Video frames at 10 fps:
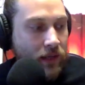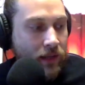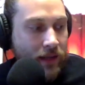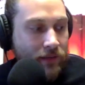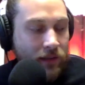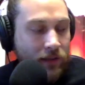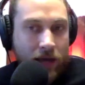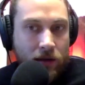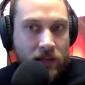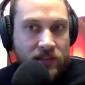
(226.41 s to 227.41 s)
They've allowed
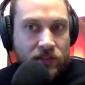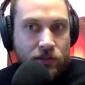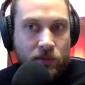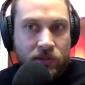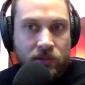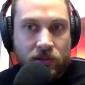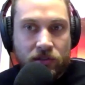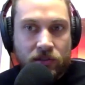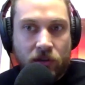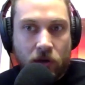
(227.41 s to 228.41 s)
us to
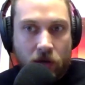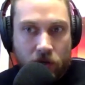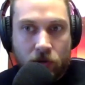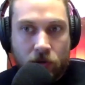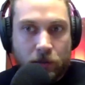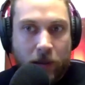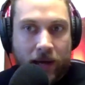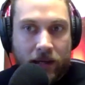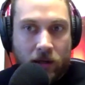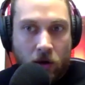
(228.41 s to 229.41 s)
start adults
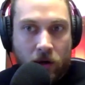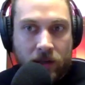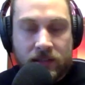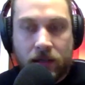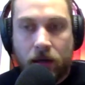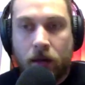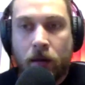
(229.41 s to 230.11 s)
back in Arkansas,